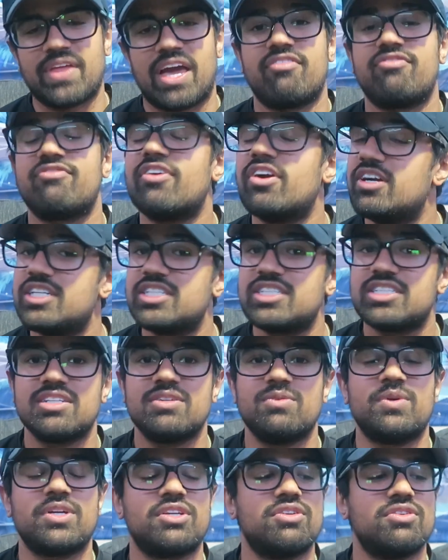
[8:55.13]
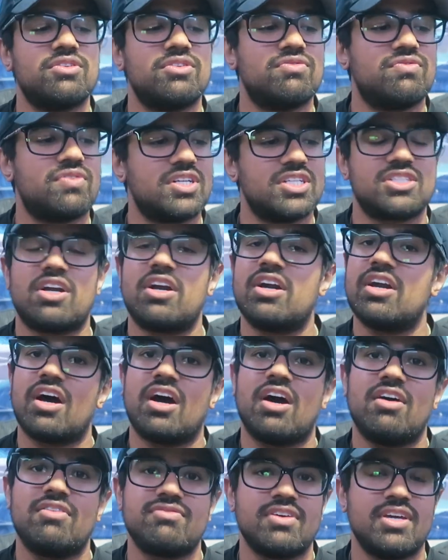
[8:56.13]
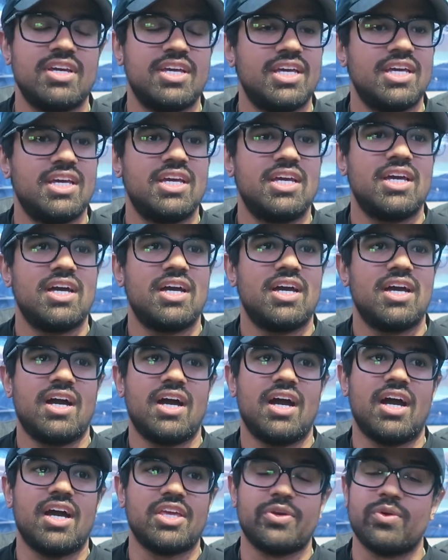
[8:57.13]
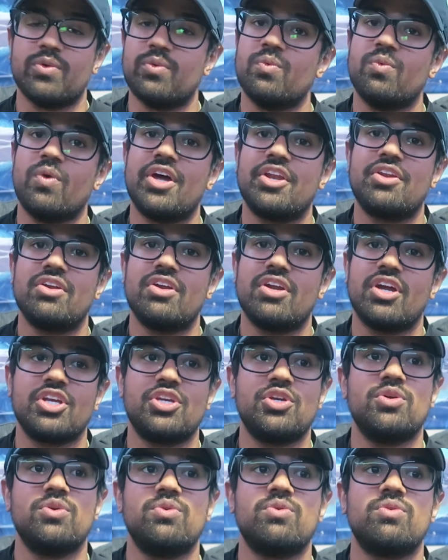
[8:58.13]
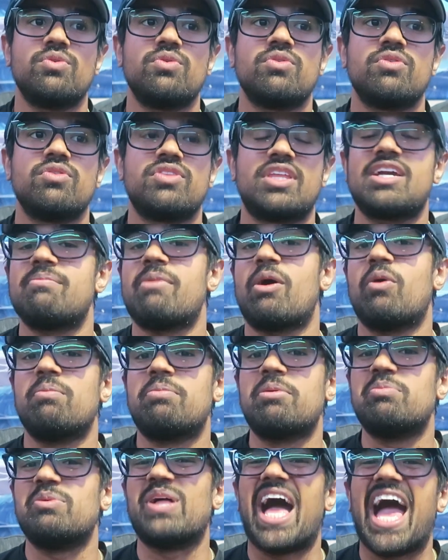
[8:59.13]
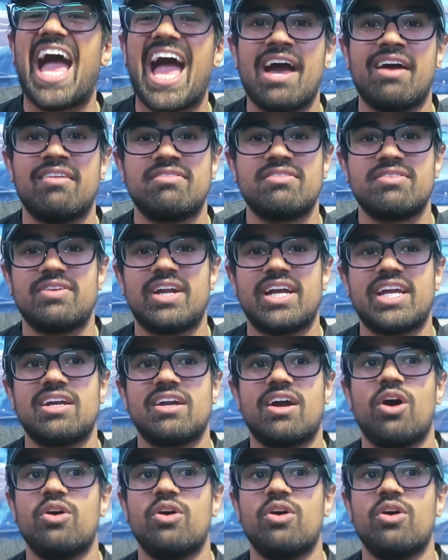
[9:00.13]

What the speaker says: At first, when you first start off, you think about what people have, right?